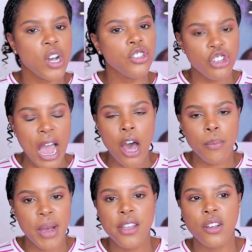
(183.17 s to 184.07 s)
One child
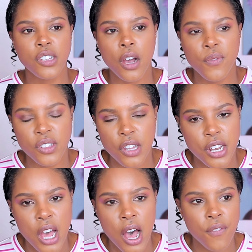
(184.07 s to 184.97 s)
by yourself is
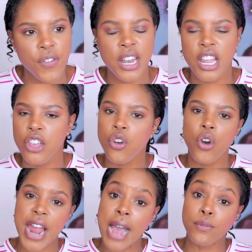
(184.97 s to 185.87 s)
enough, and then you're
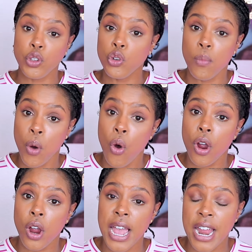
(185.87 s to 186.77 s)
going to have 2
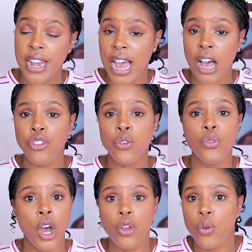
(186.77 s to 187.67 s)
more, and now you
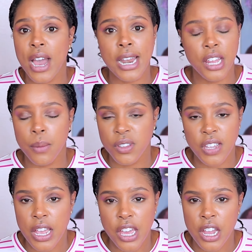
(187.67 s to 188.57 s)
know you got to get up and
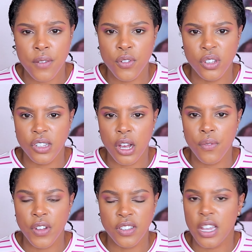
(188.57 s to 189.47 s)
take care of
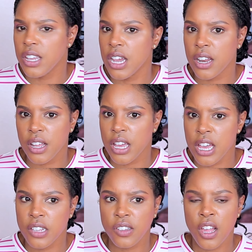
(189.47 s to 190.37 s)
yourself and take care of the
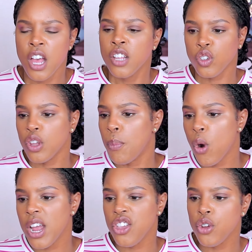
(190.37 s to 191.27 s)
kids to the
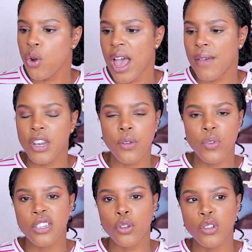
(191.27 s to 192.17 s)
point you don't have any
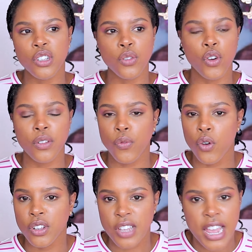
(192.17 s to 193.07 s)
resources for
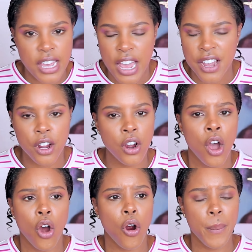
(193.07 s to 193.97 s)
daycare or